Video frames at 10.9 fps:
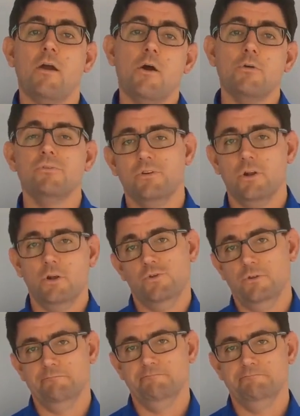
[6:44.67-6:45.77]
our own
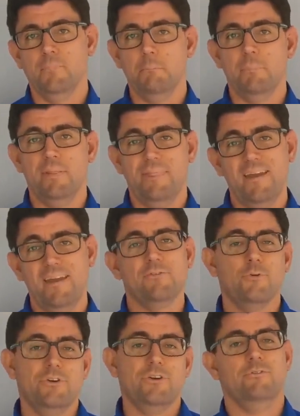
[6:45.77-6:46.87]
solution, but that's
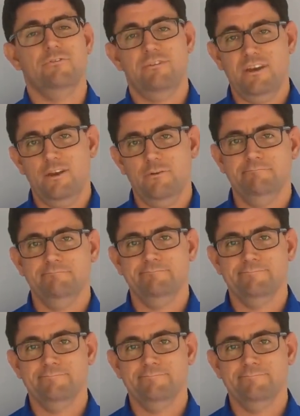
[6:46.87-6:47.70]
for a different video.